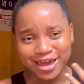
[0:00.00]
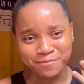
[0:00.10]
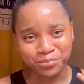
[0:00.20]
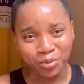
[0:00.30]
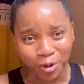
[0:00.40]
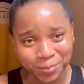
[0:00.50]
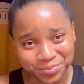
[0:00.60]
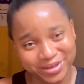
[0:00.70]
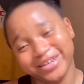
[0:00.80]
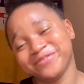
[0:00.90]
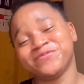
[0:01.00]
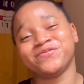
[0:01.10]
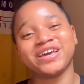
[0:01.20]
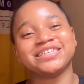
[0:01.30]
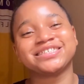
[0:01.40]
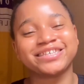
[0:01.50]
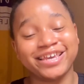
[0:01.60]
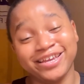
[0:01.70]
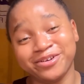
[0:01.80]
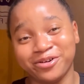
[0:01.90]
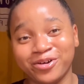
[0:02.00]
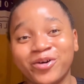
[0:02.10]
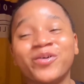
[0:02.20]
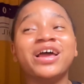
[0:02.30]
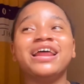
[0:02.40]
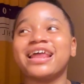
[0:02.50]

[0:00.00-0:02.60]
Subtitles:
a popping fair skin glow,